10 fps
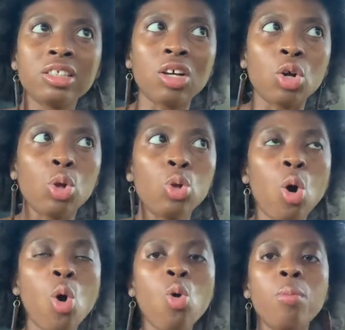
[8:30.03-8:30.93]
a
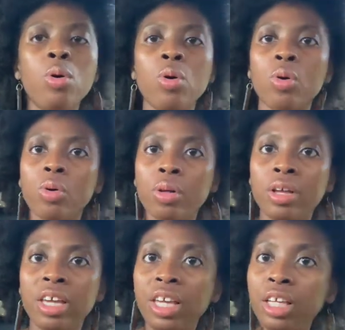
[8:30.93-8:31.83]
global
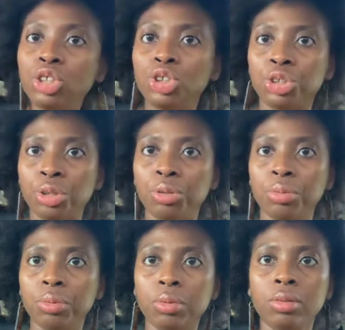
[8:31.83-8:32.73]
issue.